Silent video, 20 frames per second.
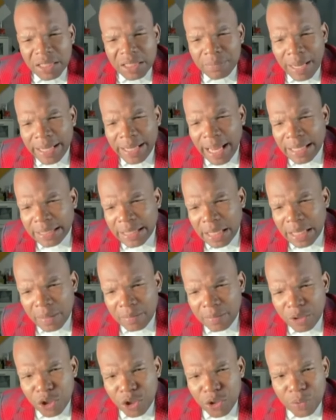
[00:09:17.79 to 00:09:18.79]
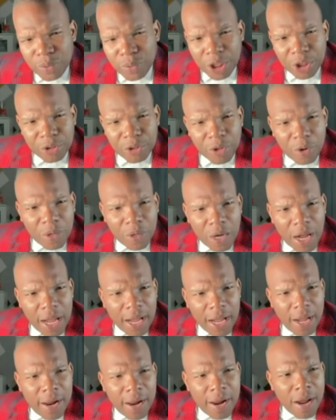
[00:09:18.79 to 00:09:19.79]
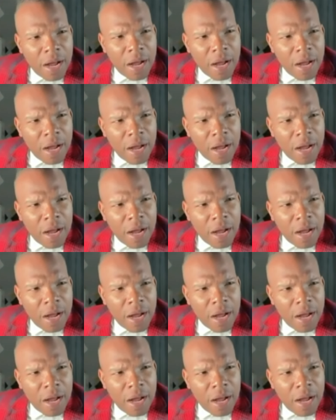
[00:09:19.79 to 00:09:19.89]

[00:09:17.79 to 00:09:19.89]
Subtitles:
somebody and tell them tune in now, because